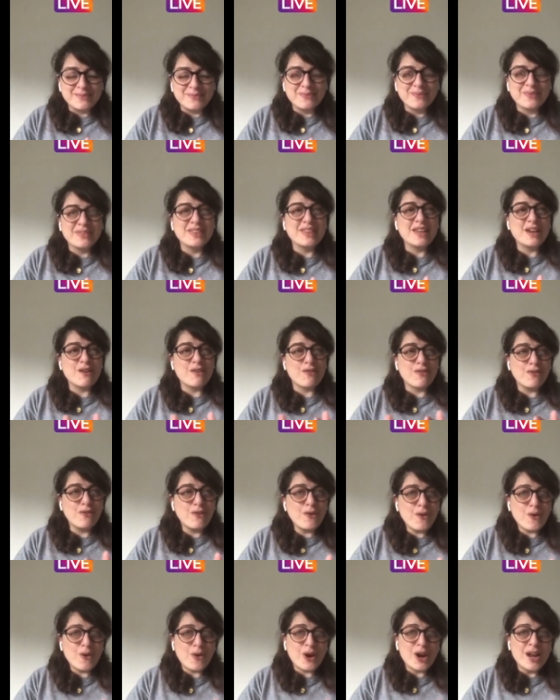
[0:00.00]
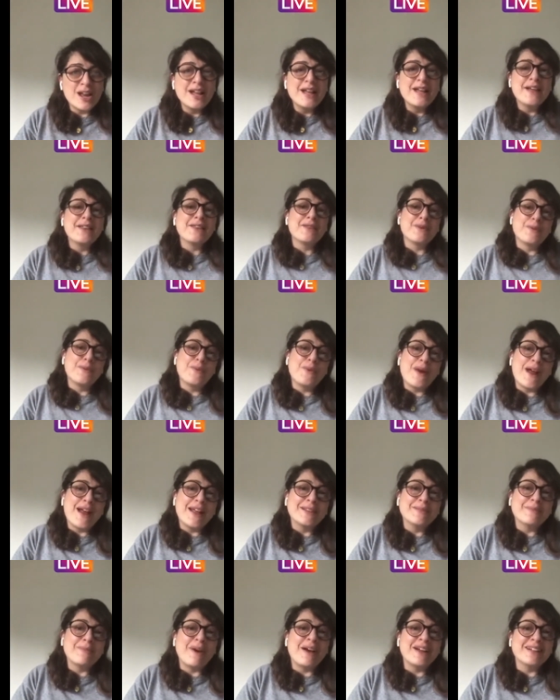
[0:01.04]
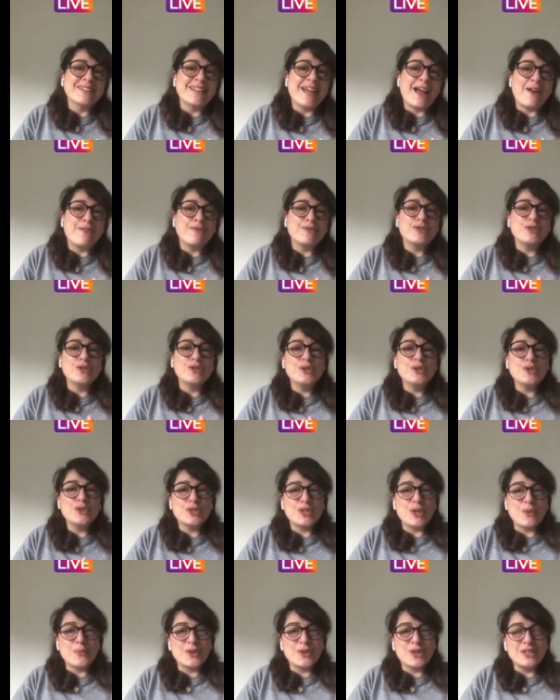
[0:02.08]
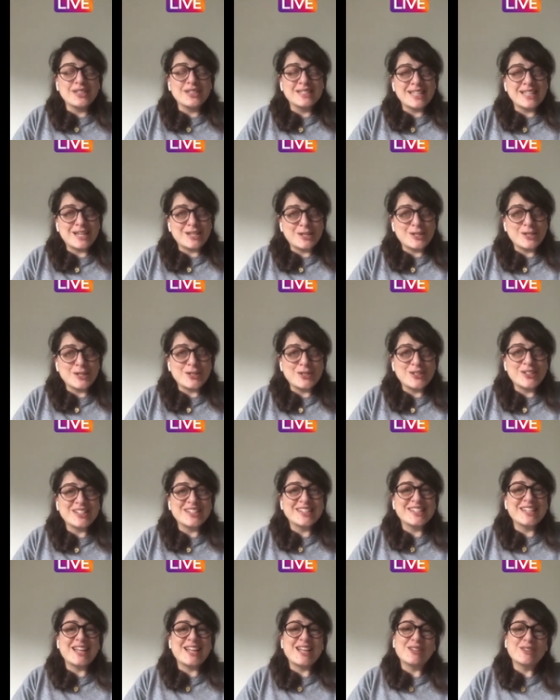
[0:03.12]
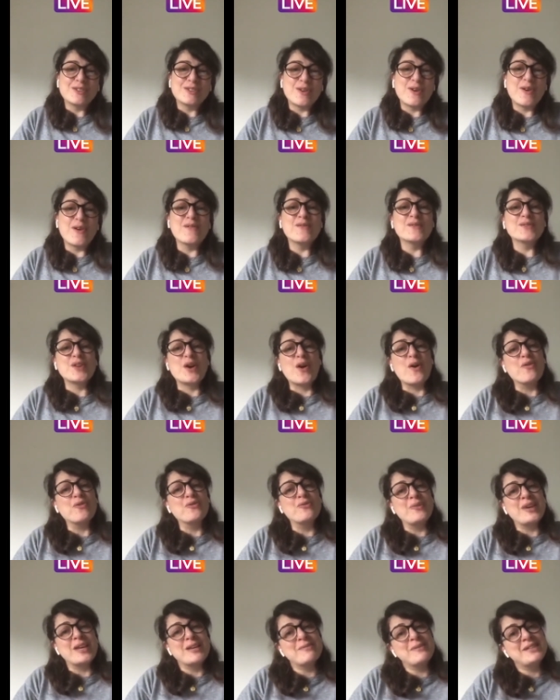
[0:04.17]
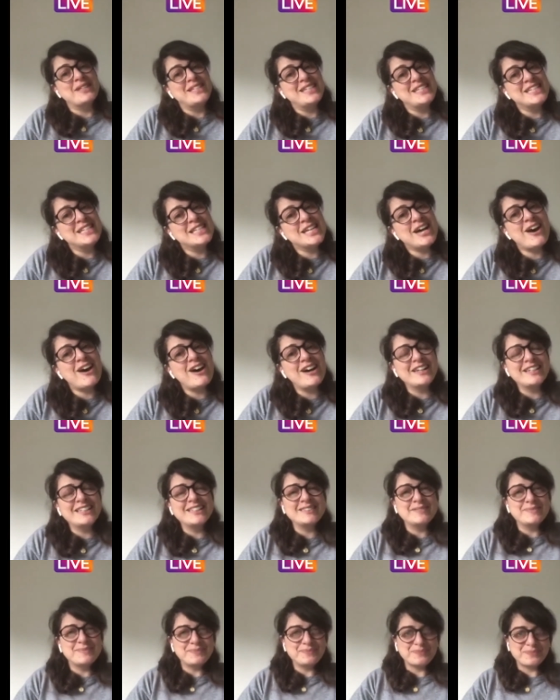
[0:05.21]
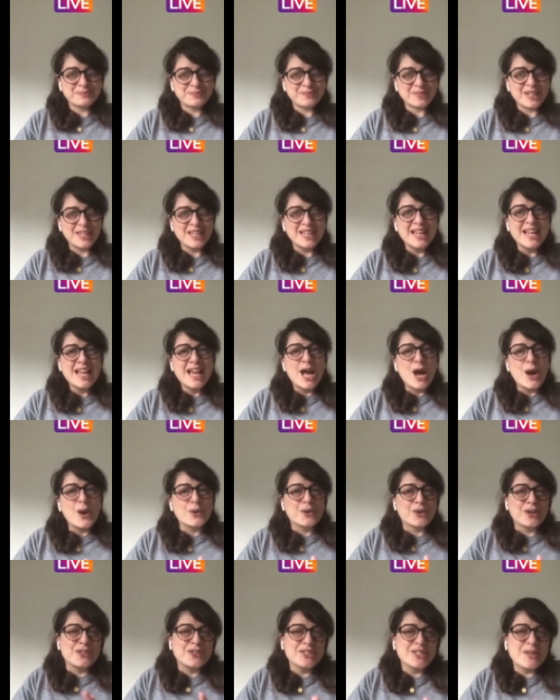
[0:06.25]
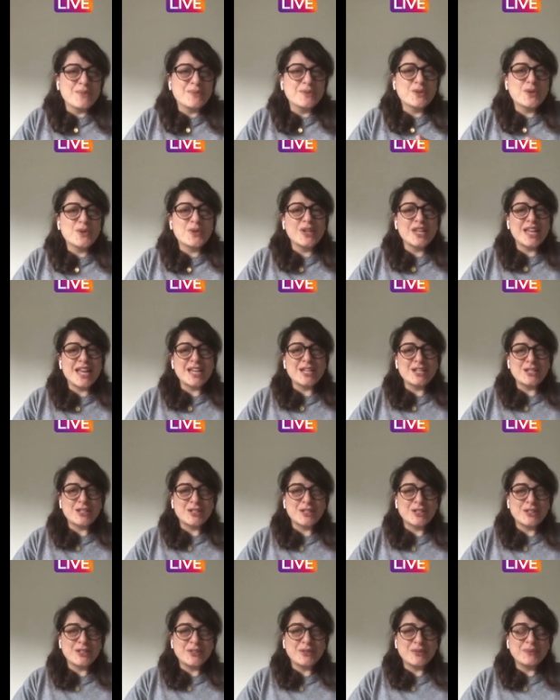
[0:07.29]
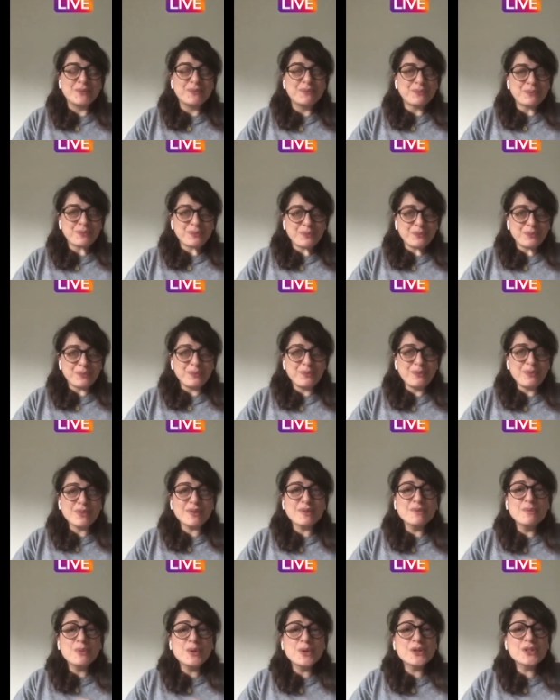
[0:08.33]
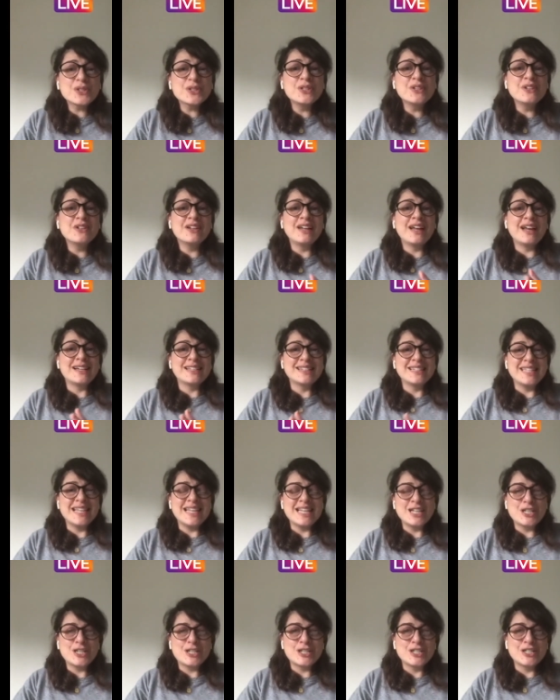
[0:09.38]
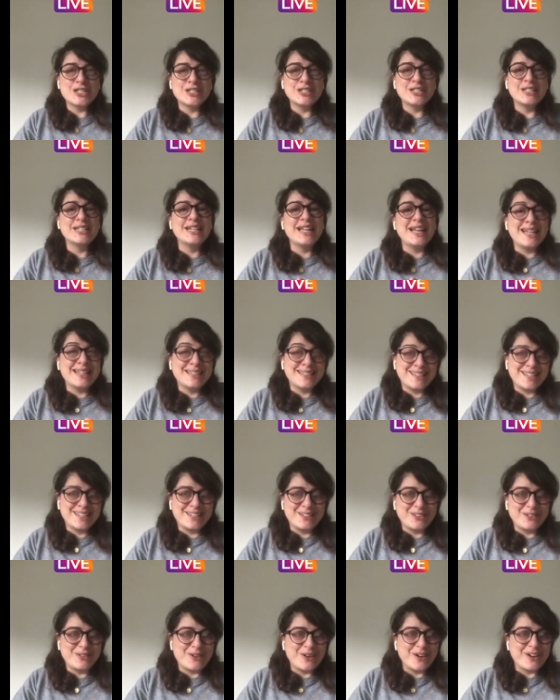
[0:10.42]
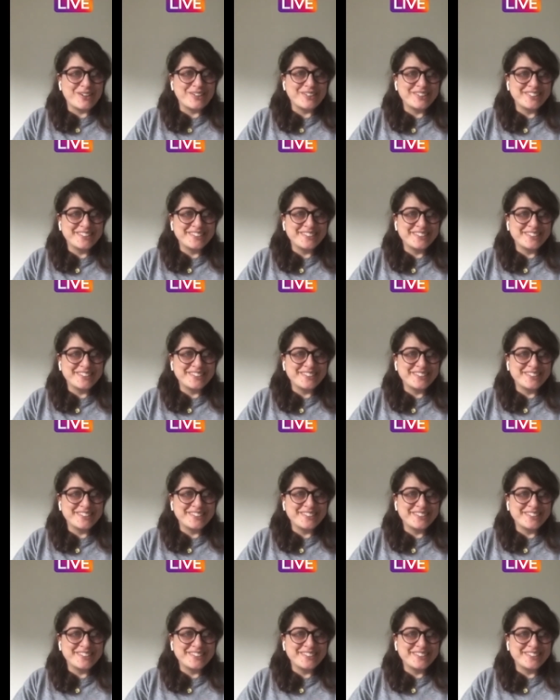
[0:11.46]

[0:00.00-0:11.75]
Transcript: Therefore, the brand might have to do some concessions in terms of maybe design, concept creation, personalization, etc.